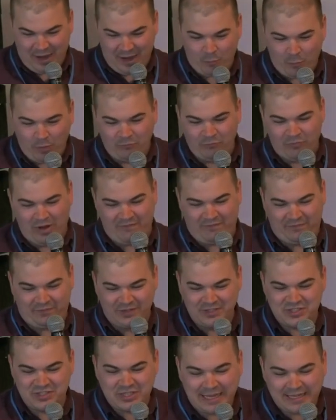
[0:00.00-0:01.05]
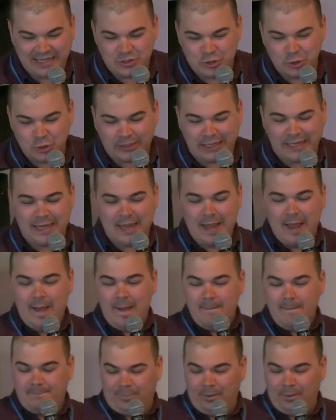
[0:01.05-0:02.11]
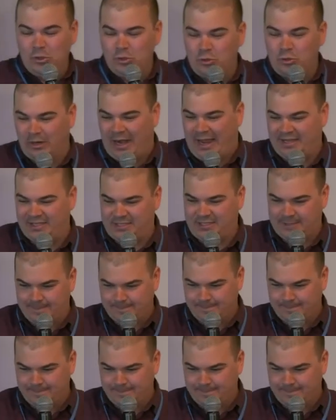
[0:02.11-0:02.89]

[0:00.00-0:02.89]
one reference. Kentucky bluegrass.